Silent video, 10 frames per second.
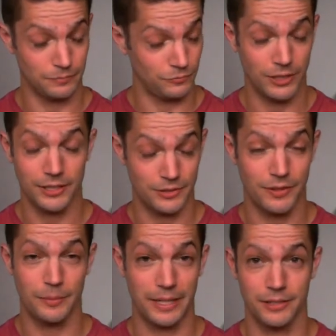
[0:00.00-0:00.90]
right as
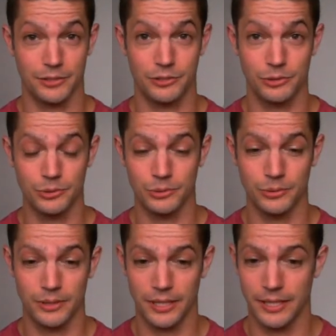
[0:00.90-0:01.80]
far back as
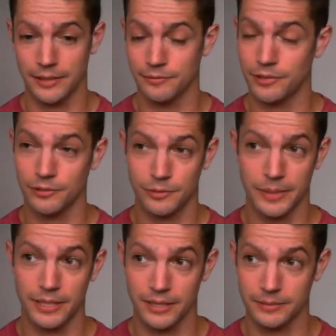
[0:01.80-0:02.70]
school, involved
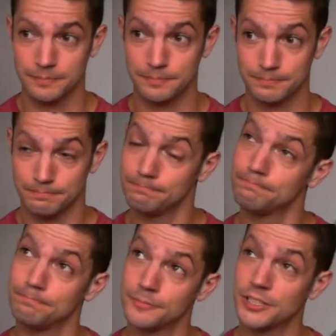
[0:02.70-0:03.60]
me
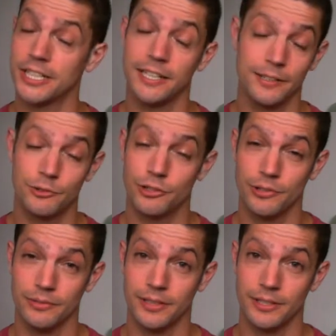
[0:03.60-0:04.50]
singing the
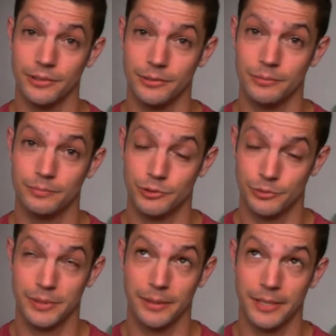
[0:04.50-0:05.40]
tune that you
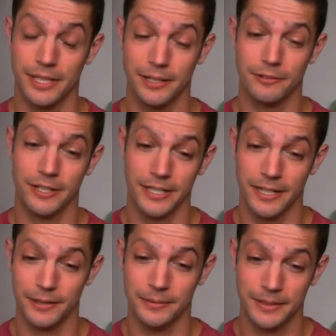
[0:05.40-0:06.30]
should be able to hear right
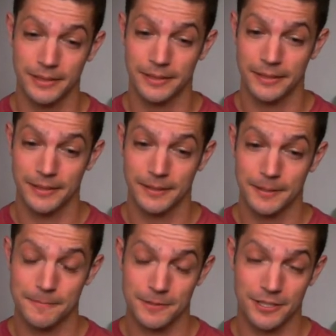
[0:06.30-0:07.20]
now.
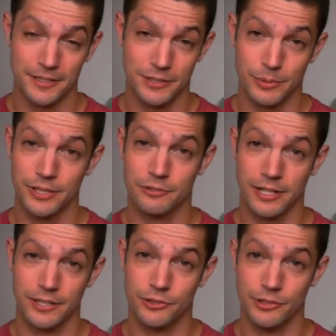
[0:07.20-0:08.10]
So this week's
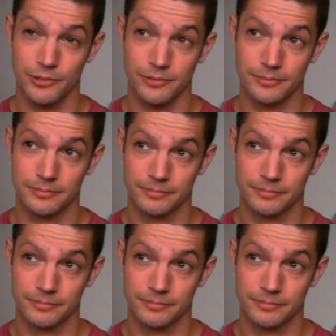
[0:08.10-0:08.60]
Gratitune